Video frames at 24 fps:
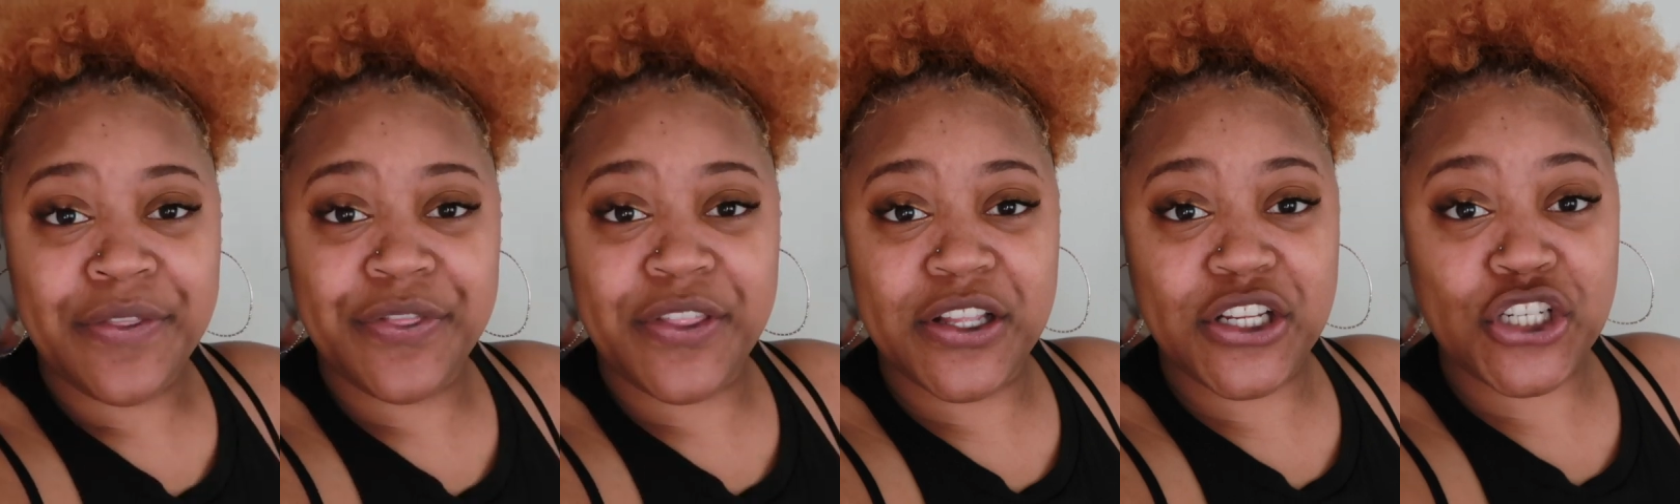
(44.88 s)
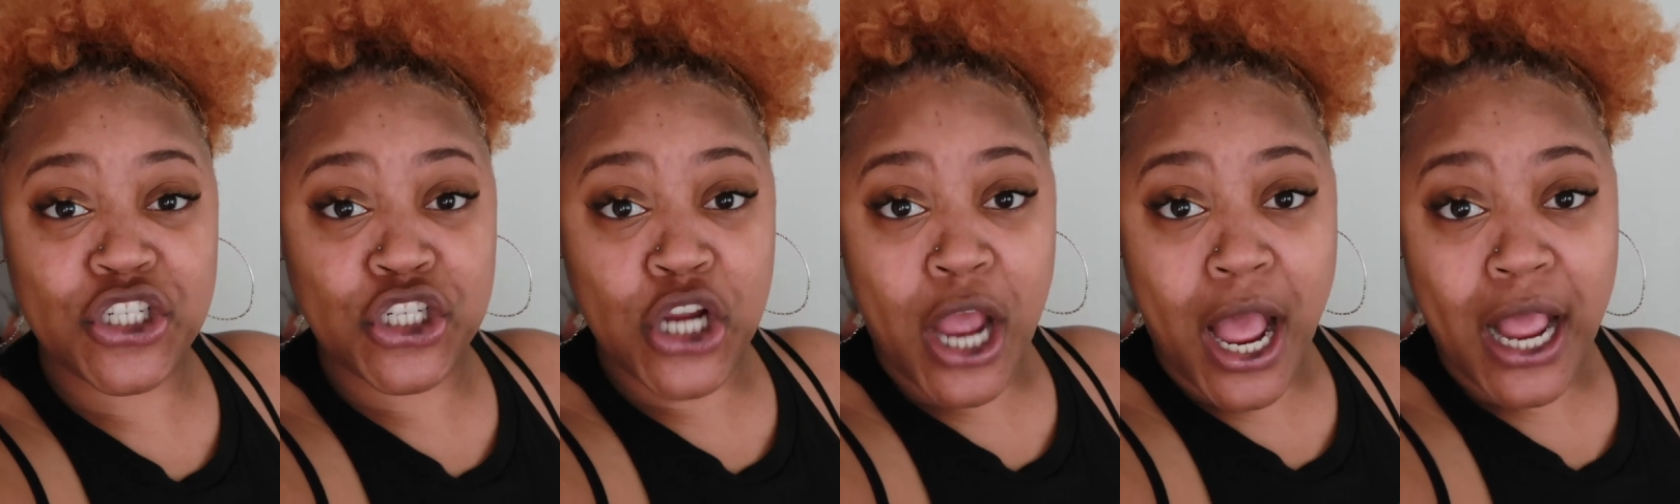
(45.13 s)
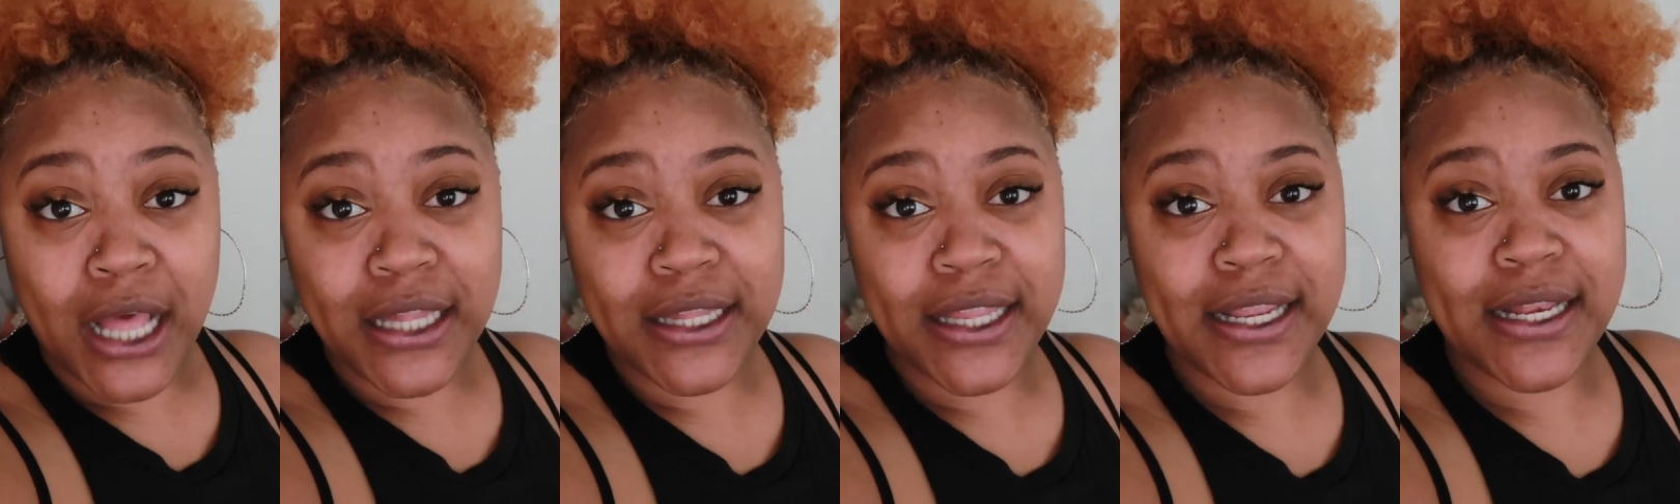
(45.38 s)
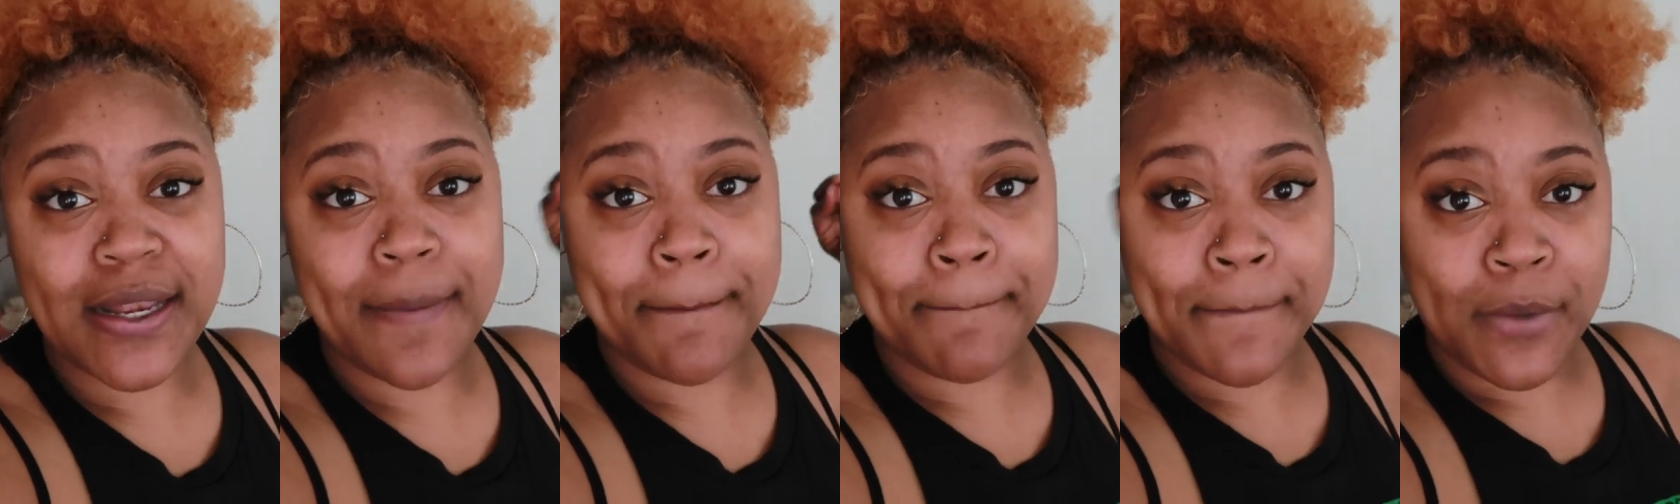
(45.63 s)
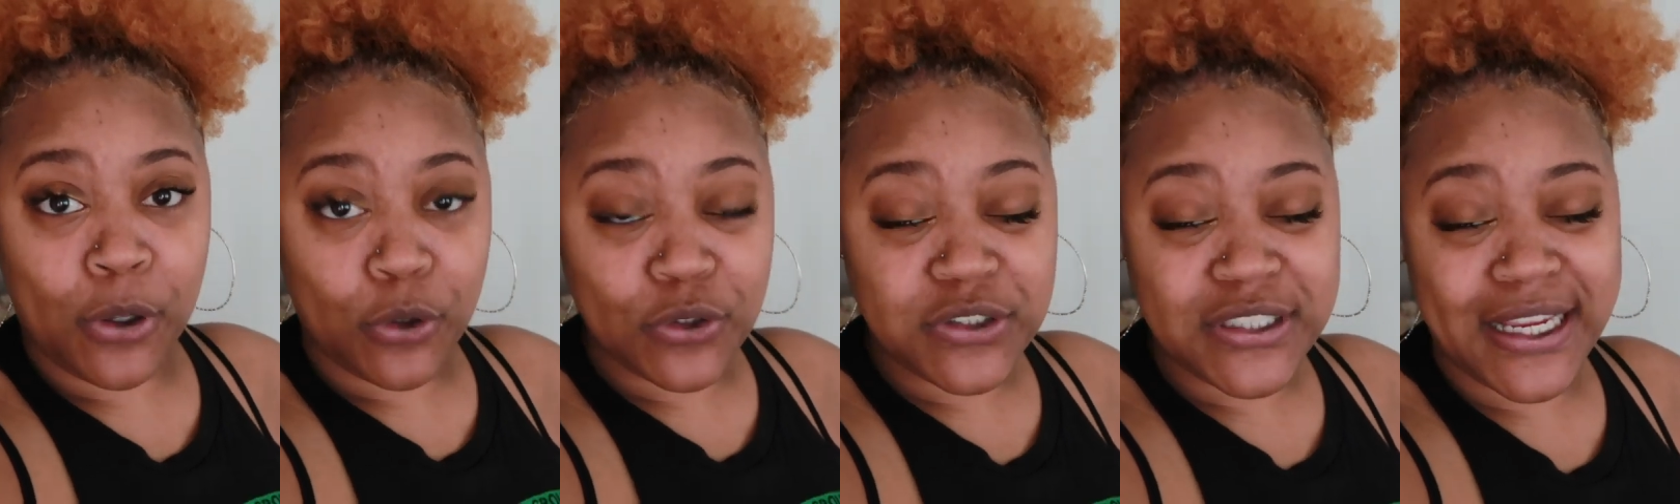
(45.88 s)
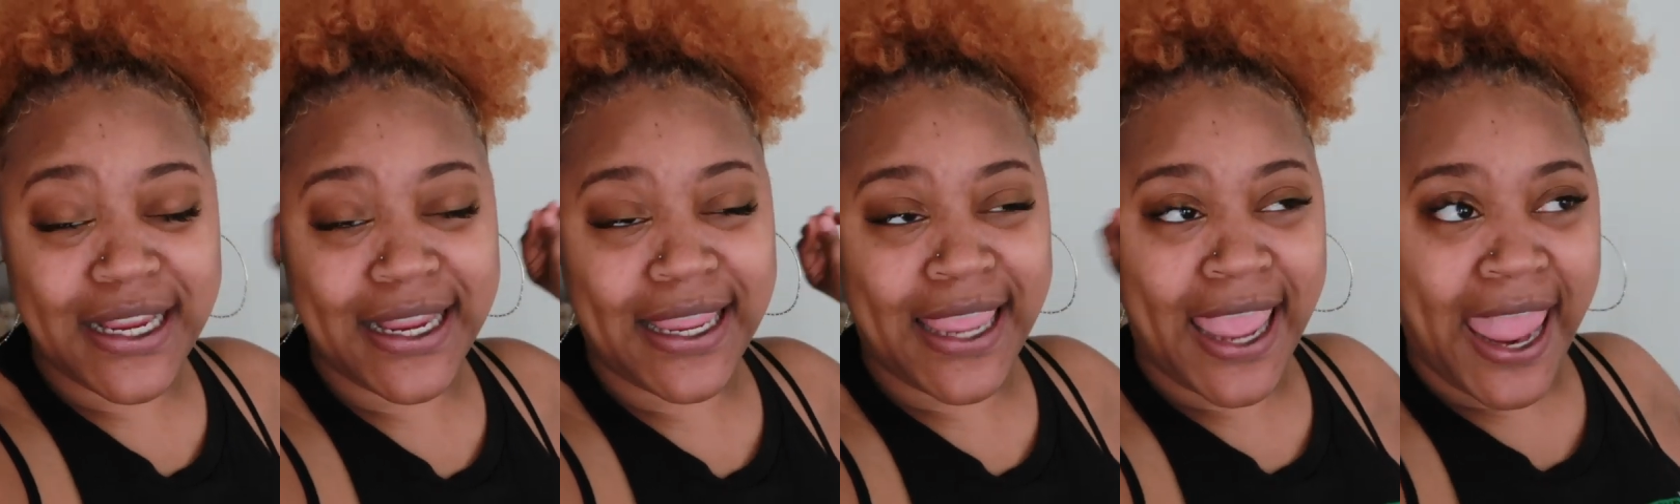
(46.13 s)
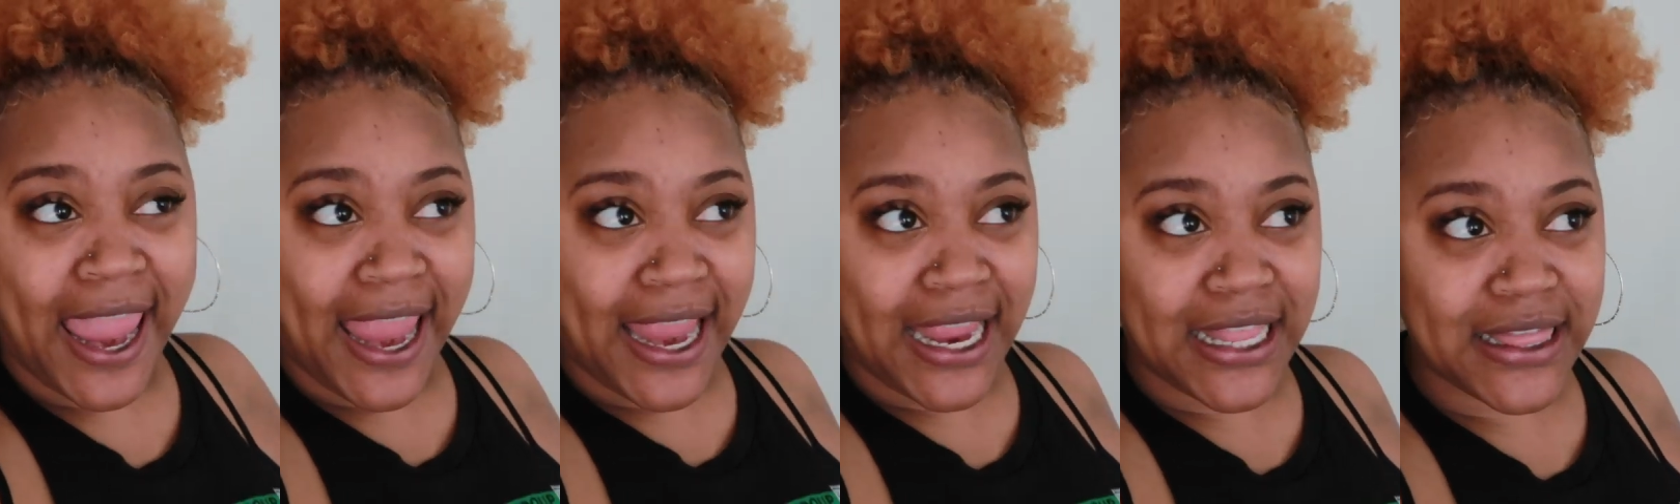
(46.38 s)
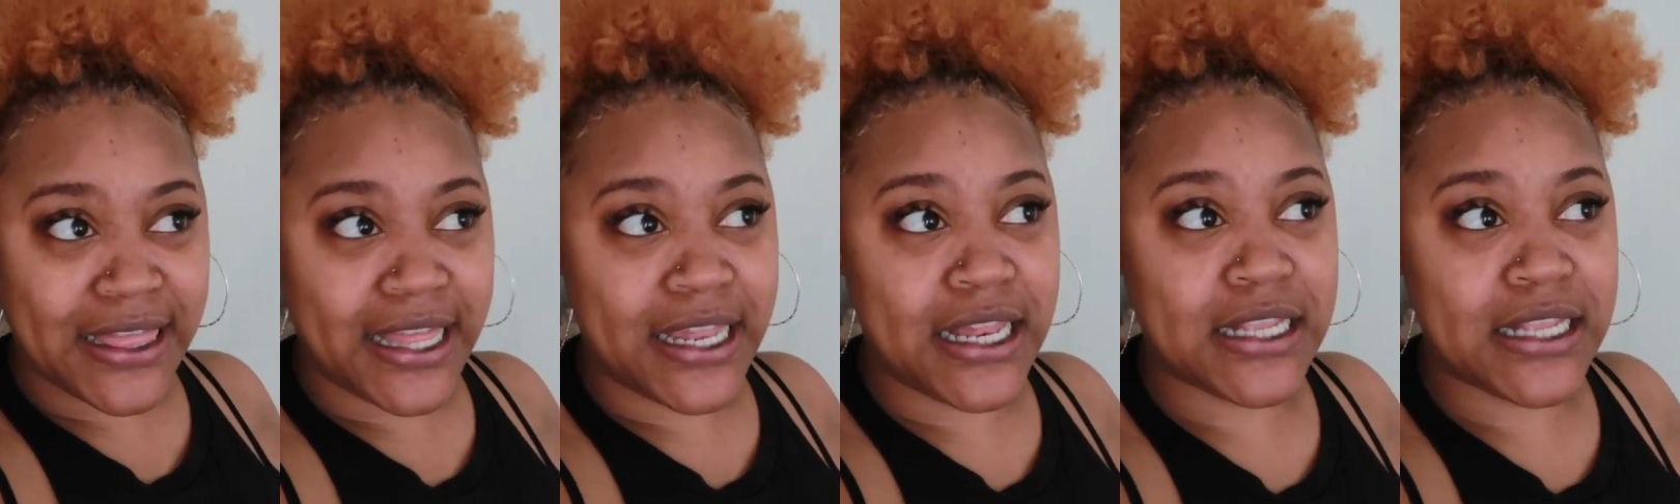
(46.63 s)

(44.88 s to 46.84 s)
the chocolate molten cake